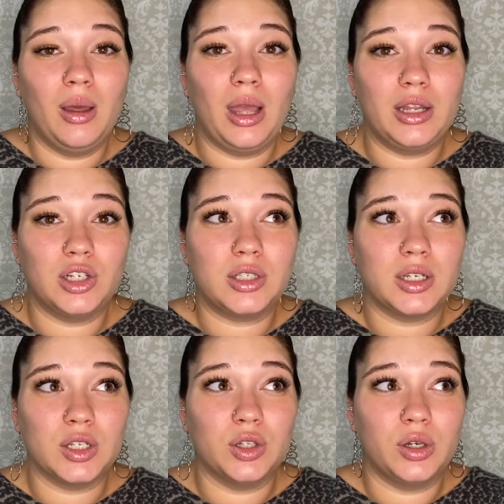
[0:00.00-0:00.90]
It just
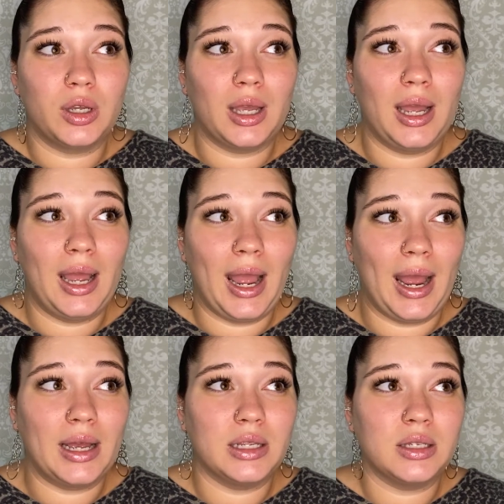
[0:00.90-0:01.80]
doesn't look
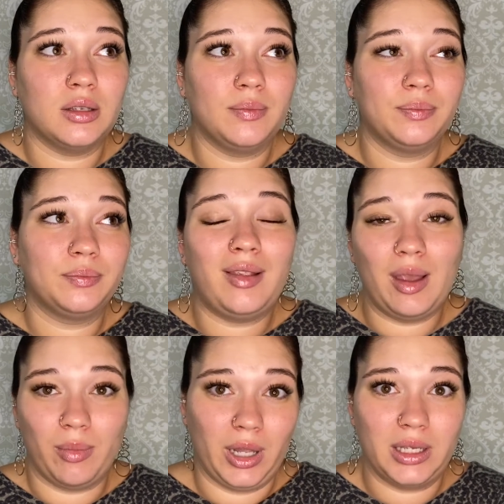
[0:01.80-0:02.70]
as
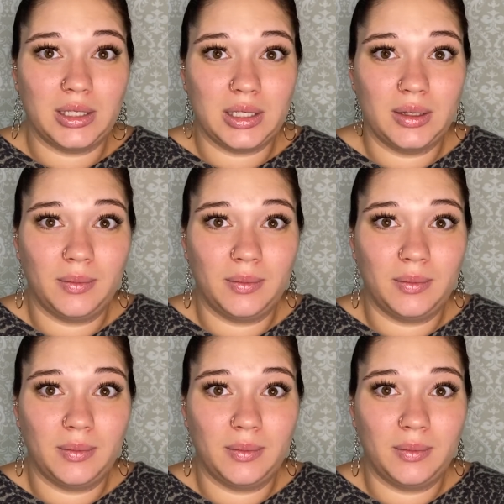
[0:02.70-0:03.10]
seamless.